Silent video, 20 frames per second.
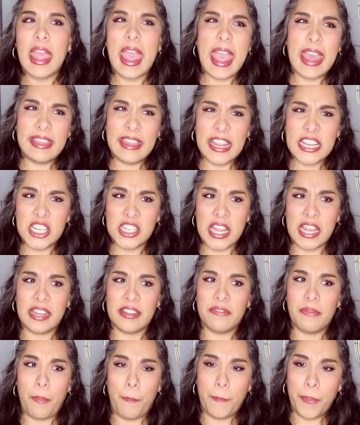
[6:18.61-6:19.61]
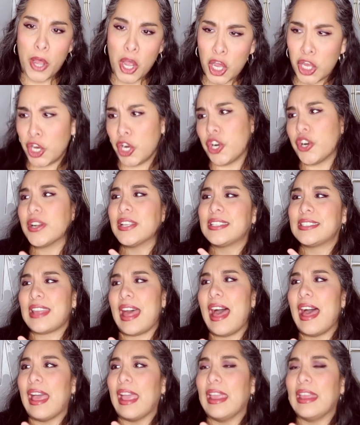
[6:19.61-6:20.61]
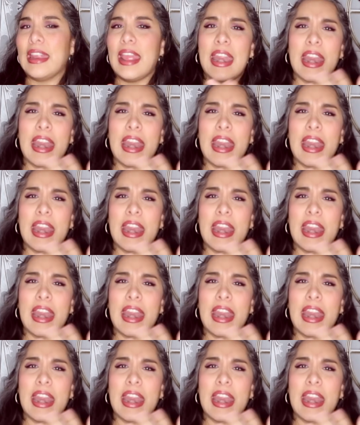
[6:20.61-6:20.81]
and they just kind of put her aside.